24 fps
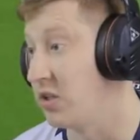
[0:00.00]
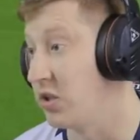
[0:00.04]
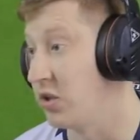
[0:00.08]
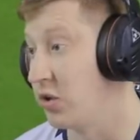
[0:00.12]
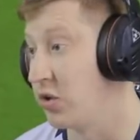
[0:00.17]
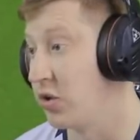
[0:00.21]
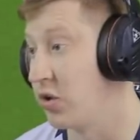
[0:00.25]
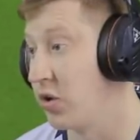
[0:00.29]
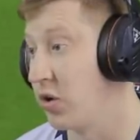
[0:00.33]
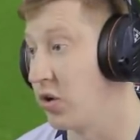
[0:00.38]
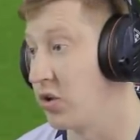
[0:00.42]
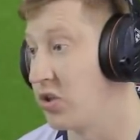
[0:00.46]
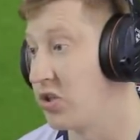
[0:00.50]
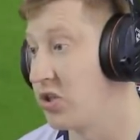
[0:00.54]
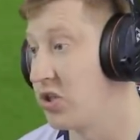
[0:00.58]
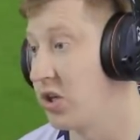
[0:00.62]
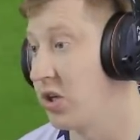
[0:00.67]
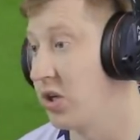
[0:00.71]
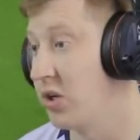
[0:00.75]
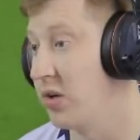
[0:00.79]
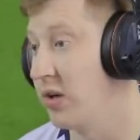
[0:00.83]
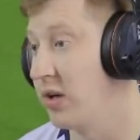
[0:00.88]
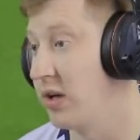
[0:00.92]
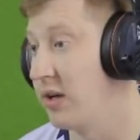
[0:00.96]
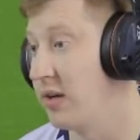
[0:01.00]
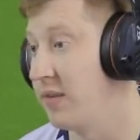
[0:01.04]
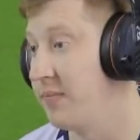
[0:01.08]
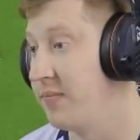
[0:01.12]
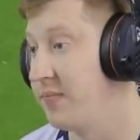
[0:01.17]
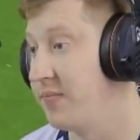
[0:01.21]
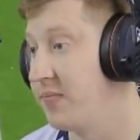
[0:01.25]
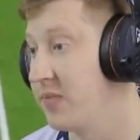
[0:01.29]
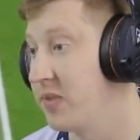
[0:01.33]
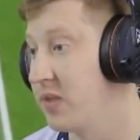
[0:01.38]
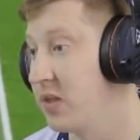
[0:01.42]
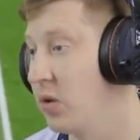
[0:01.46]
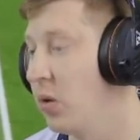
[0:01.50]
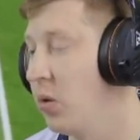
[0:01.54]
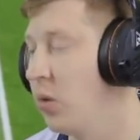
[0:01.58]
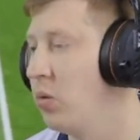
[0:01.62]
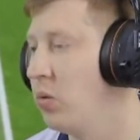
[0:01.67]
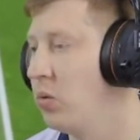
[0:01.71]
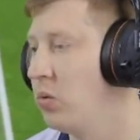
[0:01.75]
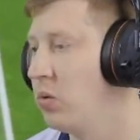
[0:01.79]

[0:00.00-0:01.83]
That's a good cross too. Oh,